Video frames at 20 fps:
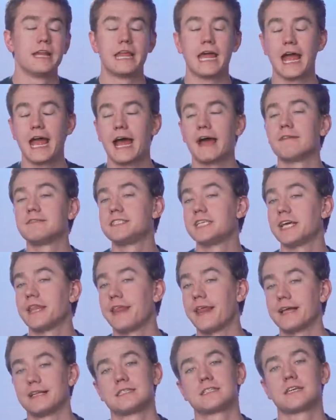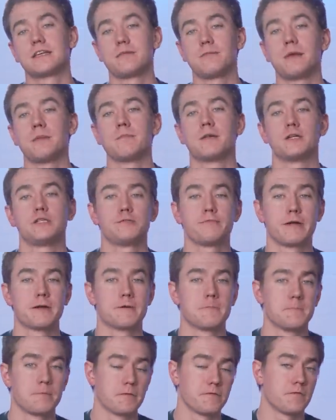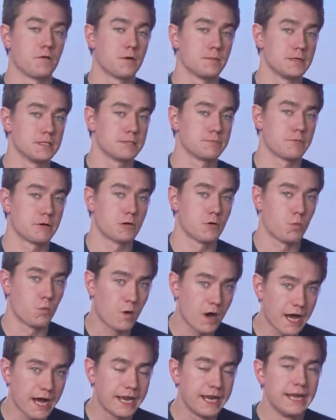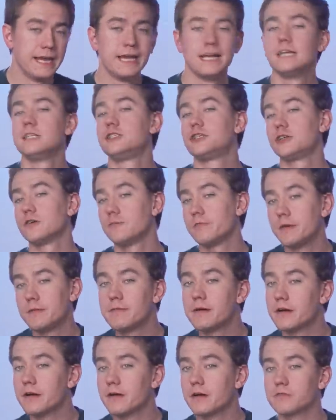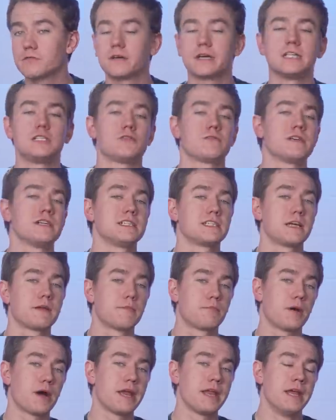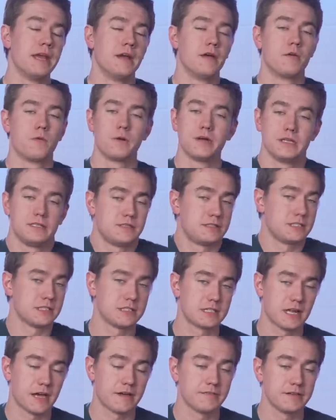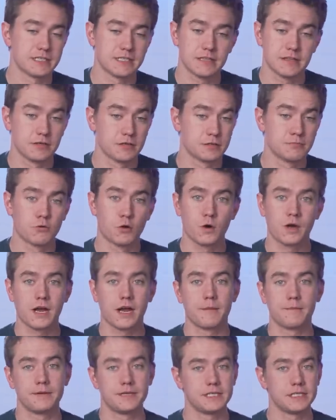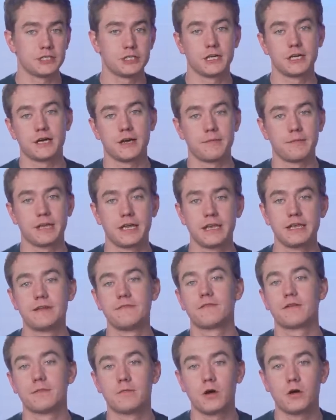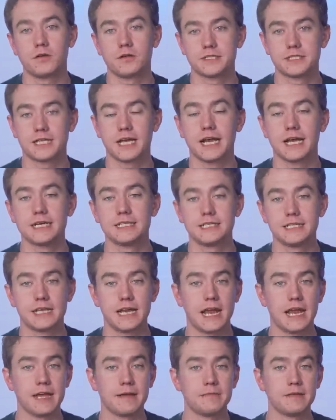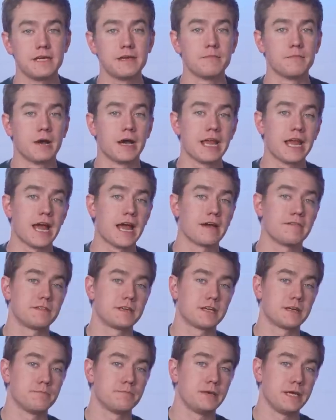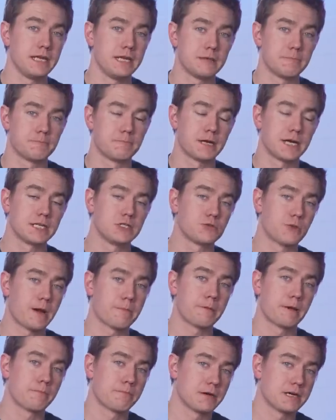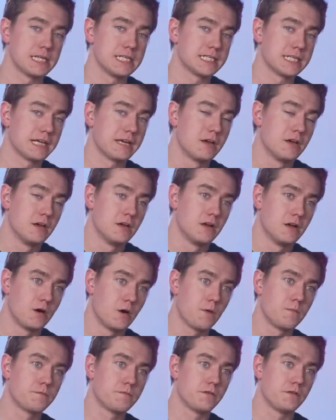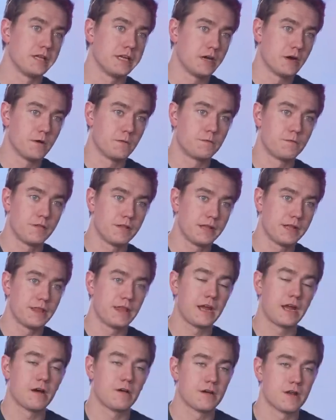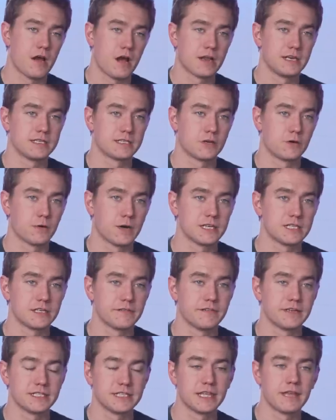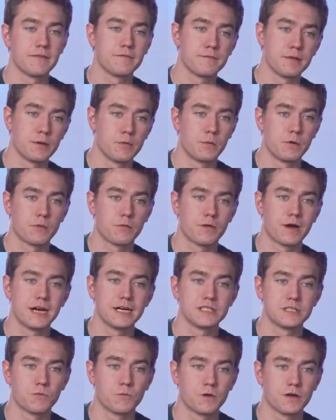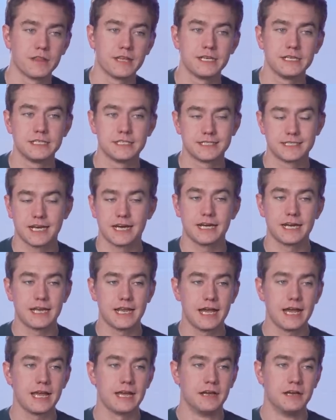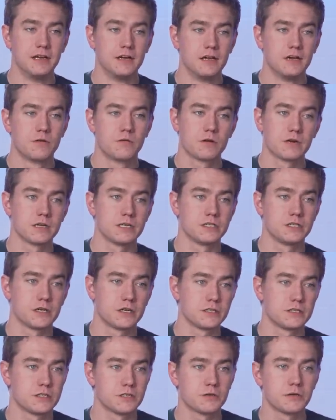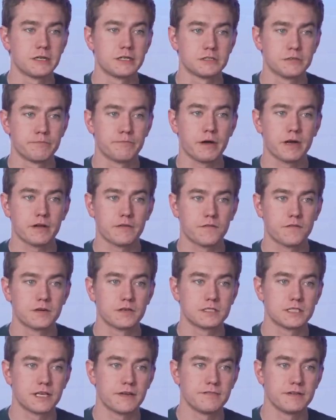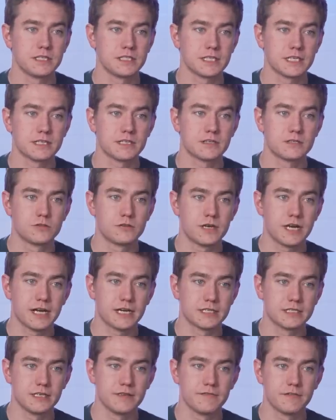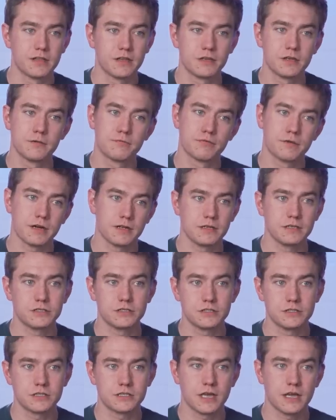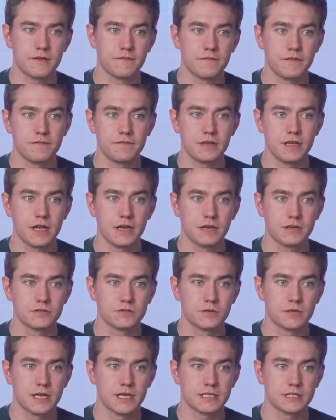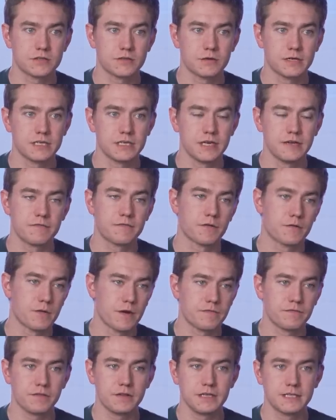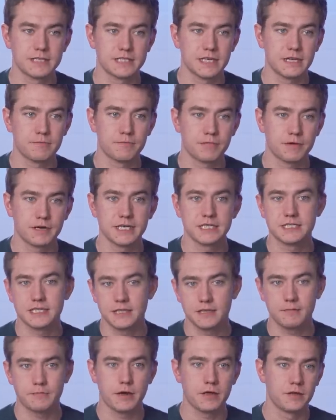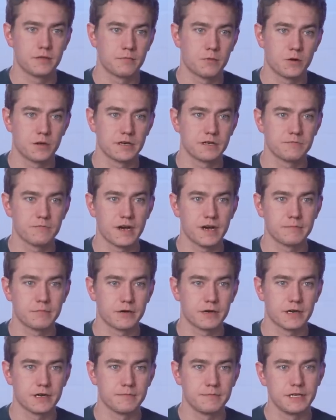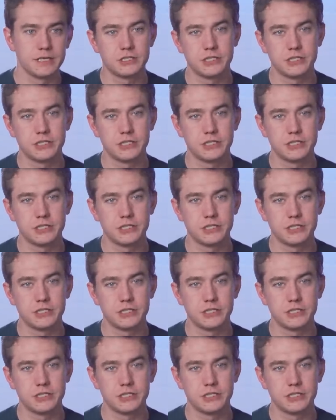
They have said that it's going to be much better in performance per watt. It should be better in ray tracing, but we just obviously there's more competition coming in from all sides and AMD might have to compete by dropping pricing Hopefully, hopefully they are not as aggressive as they've been with Ryzen, where they decided, hey, we're going to charge 300 bucks for a 7600X, even though you probably should just get a 5800X 3D for roughly the same price, and the motherboard and RAM are going to be